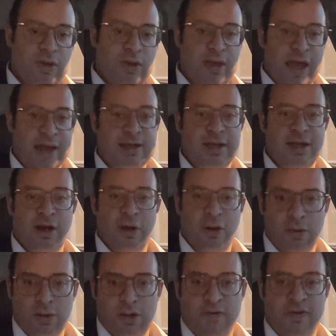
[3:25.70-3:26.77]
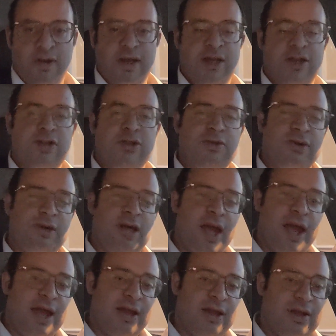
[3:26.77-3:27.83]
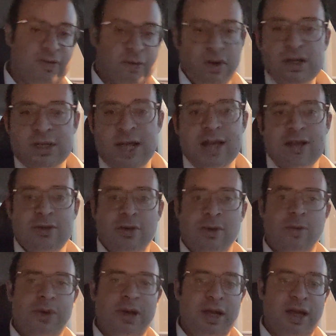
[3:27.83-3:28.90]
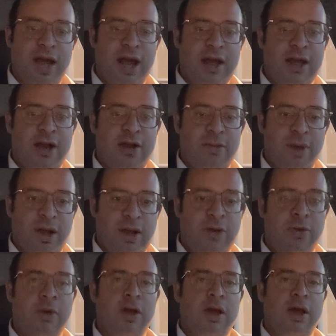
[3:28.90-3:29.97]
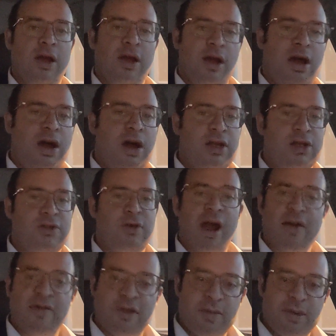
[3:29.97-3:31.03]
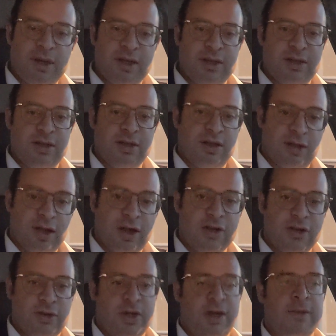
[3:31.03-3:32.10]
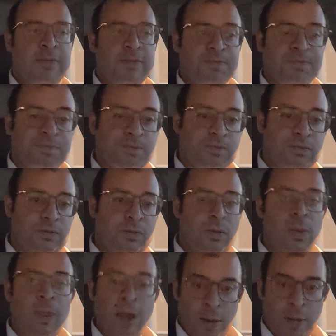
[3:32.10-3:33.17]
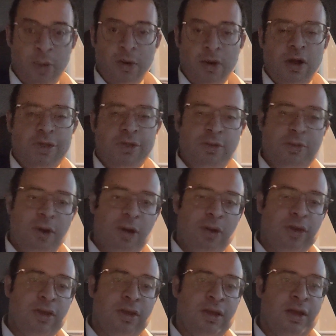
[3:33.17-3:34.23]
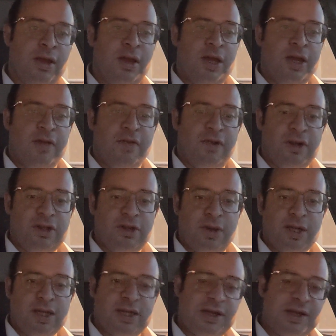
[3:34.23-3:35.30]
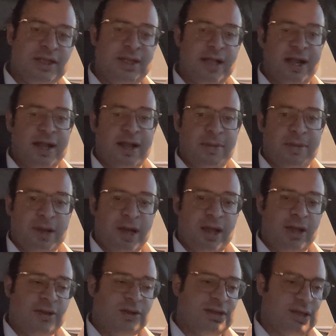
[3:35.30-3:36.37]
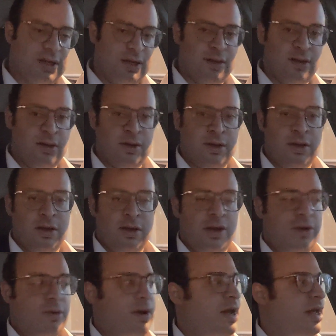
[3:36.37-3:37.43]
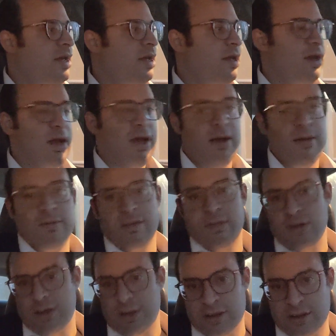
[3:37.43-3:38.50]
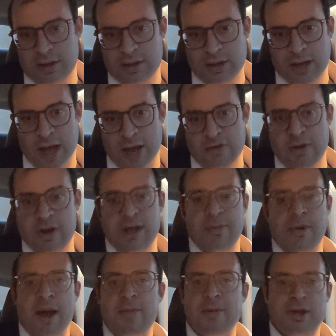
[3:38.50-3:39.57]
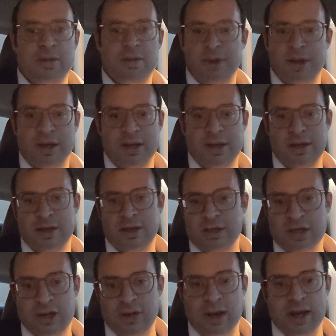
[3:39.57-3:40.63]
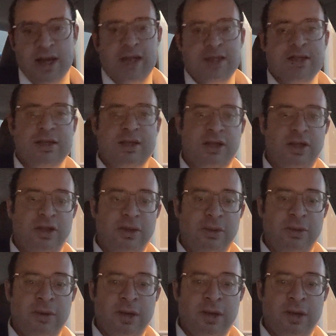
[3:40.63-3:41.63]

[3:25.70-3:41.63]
That's a whole different industry, and of course that's what we at Terrapello strive to be, is luxury. But we'll go through both. The first question is setting up an LLC, right? Contrary to popular opinion, it's quite easy to do.